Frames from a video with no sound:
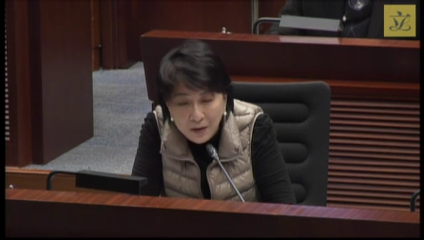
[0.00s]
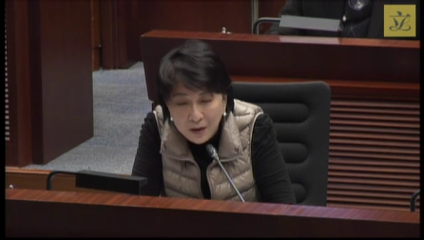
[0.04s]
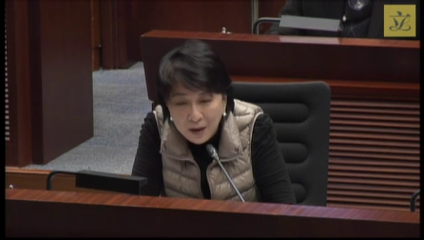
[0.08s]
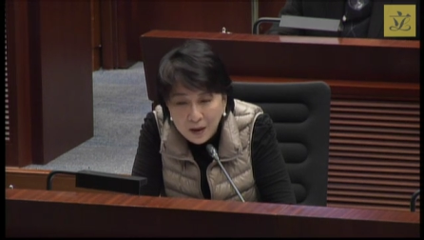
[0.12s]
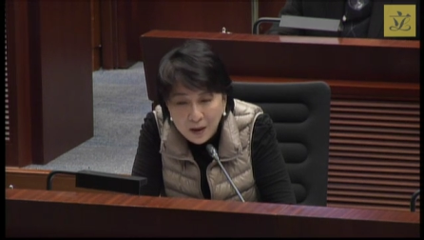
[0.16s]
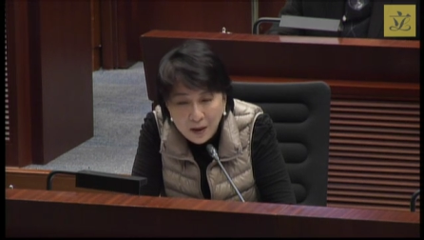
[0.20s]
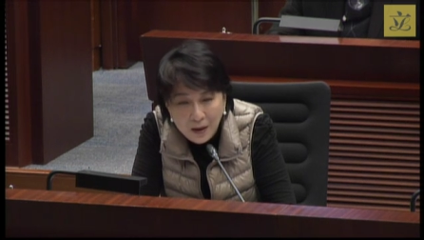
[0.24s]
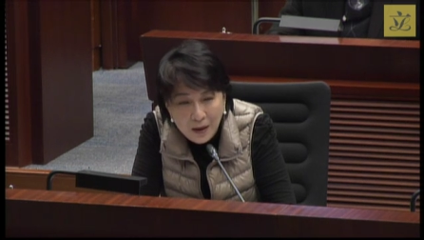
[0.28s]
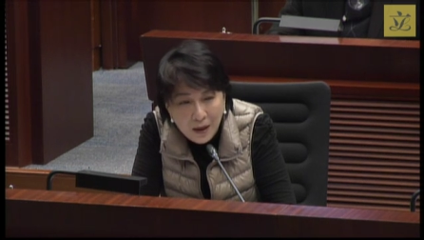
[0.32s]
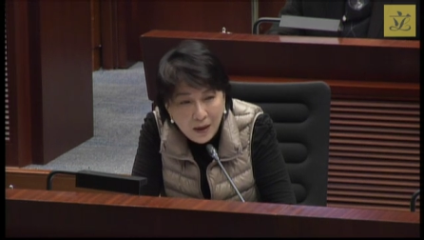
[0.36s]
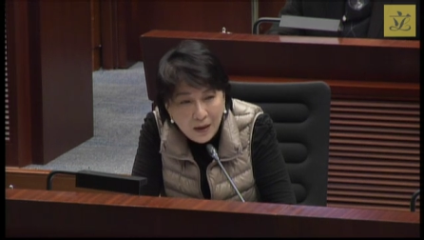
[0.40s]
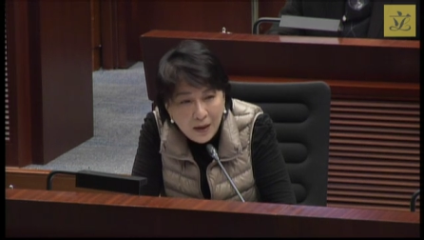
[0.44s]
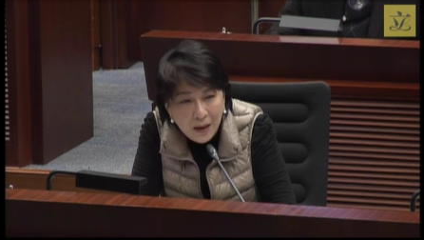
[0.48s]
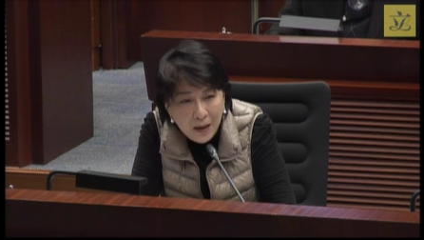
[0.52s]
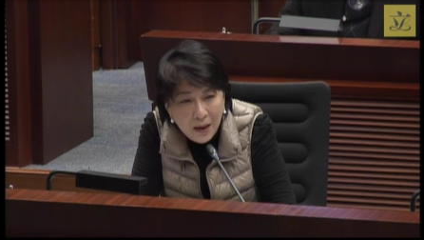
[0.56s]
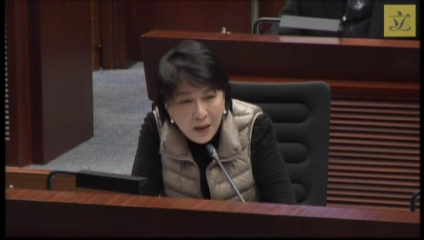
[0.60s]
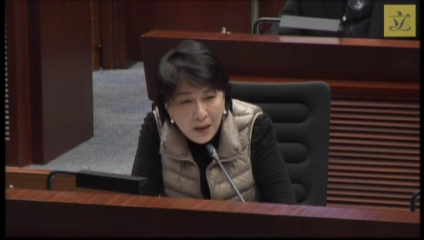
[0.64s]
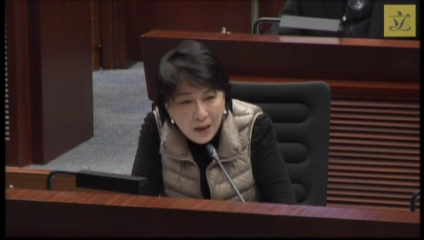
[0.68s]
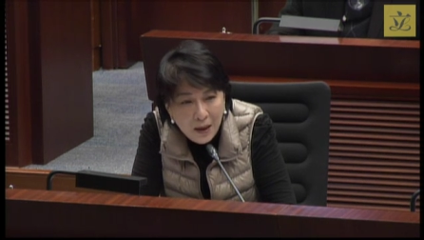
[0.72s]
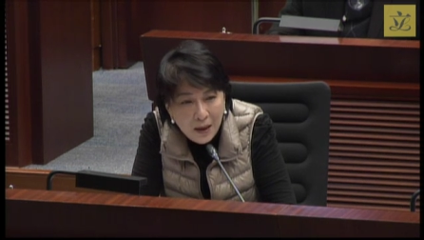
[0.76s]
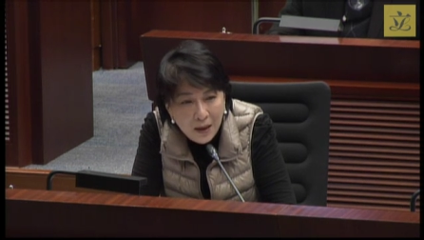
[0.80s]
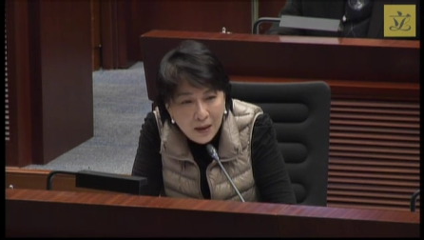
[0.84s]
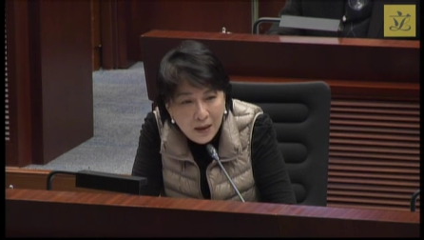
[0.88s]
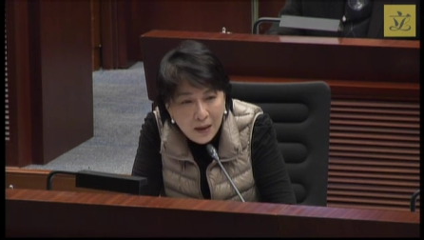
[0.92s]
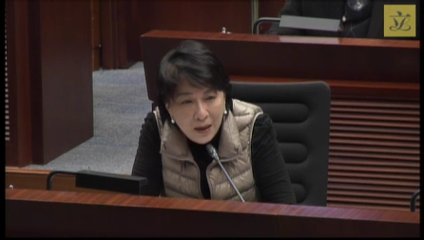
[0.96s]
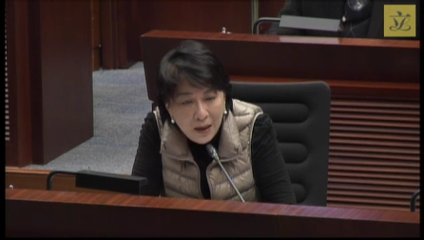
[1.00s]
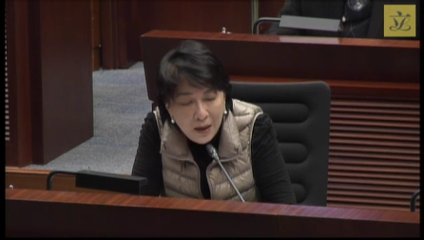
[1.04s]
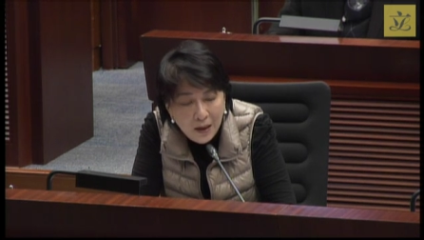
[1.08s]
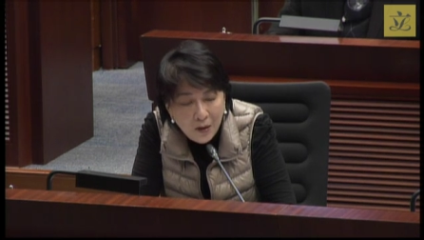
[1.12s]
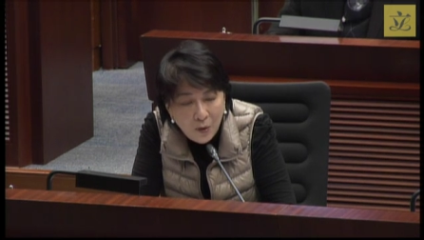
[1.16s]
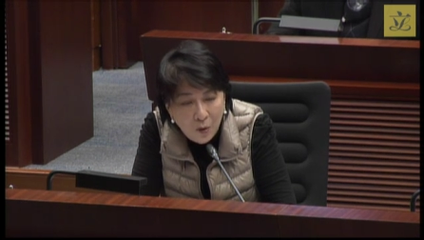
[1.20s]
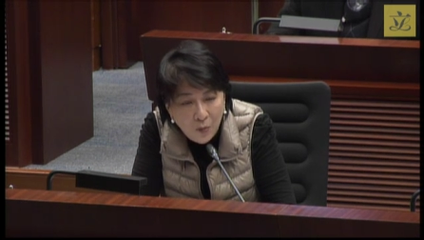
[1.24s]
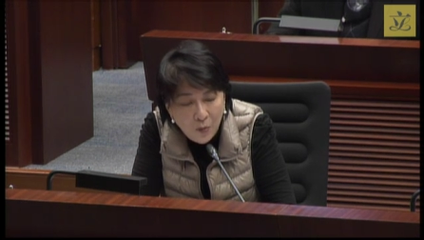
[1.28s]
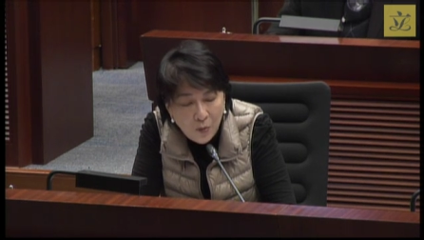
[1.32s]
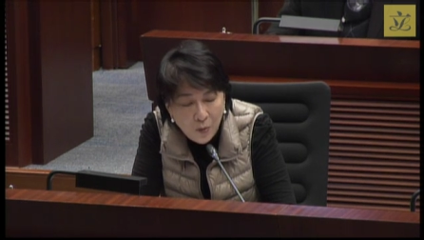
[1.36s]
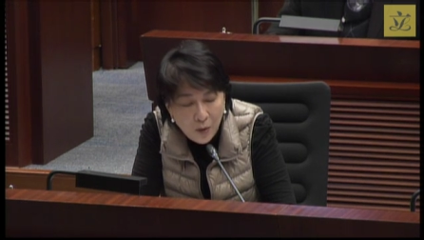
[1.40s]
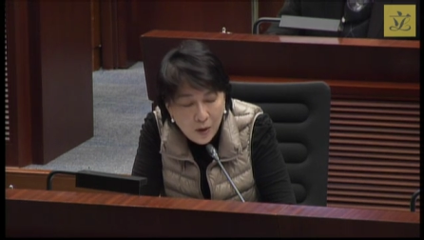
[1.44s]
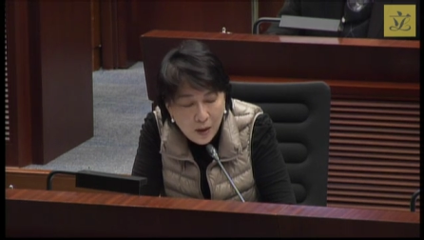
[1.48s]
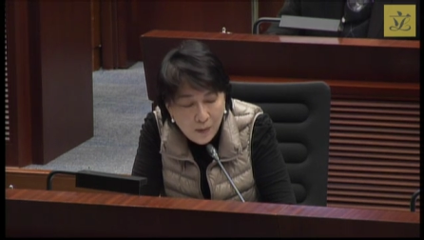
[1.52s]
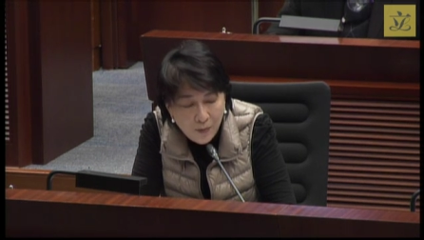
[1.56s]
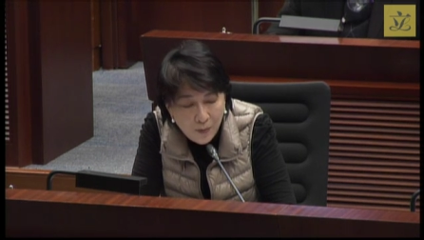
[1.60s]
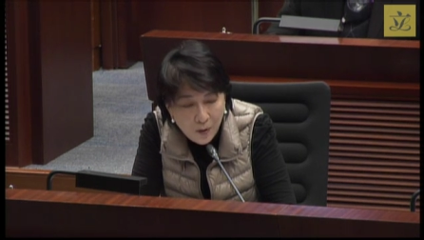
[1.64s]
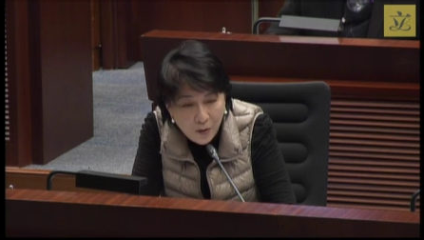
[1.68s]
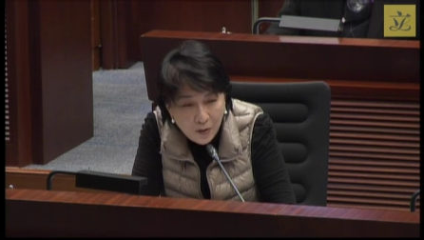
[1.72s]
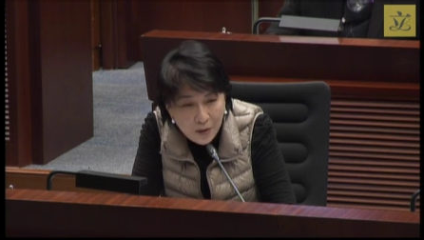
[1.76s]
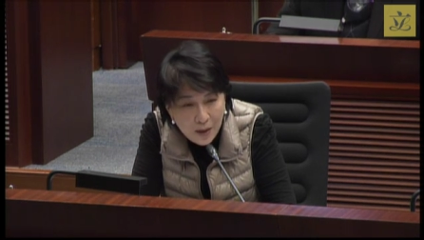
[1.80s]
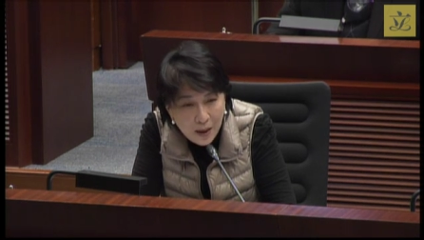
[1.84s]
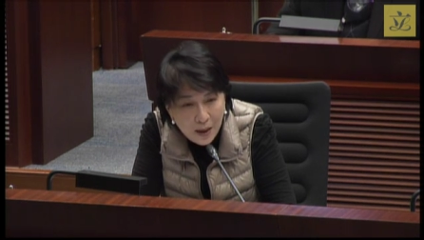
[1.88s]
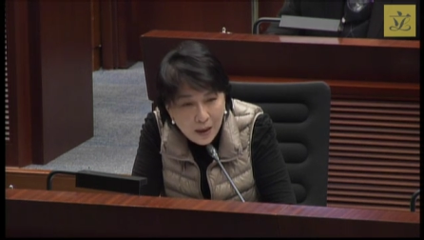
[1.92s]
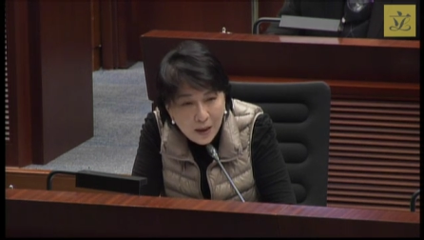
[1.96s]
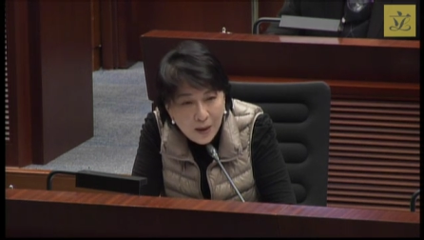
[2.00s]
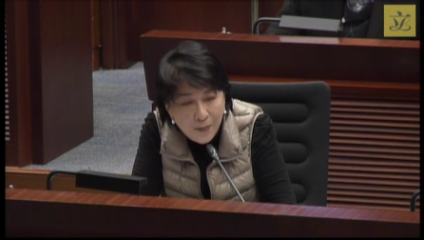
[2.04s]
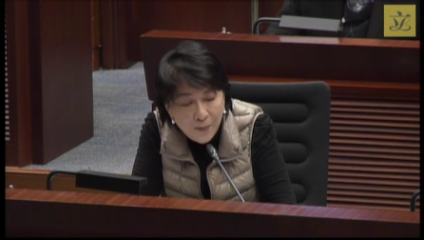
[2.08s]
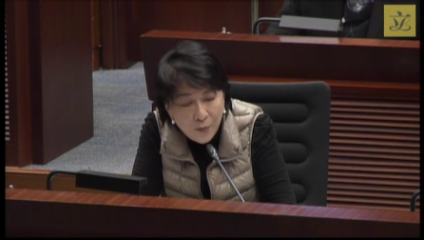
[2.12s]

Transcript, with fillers: only about 10 cases a year.